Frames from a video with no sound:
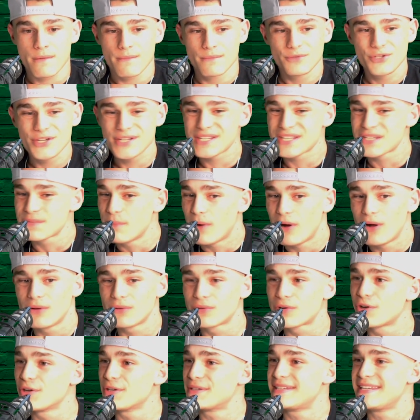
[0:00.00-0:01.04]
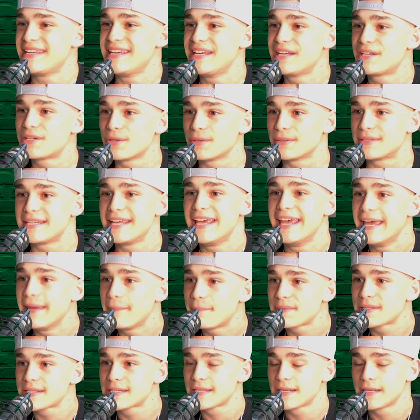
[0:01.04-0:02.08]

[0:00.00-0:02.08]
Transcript: Just small critiques or tips.